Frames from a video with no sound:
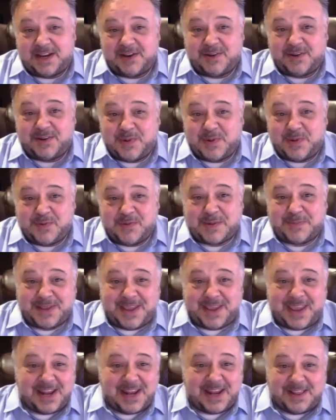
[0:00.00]
You could be
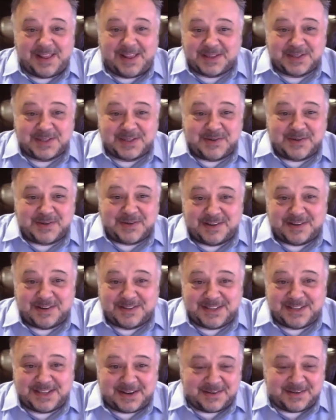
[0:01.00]
replicating this
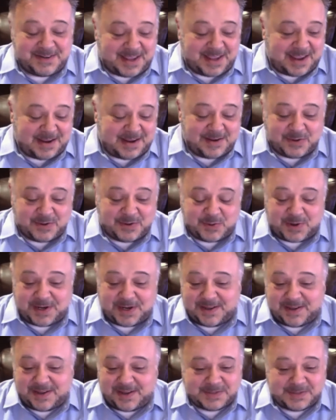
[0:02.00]
across 10, 20,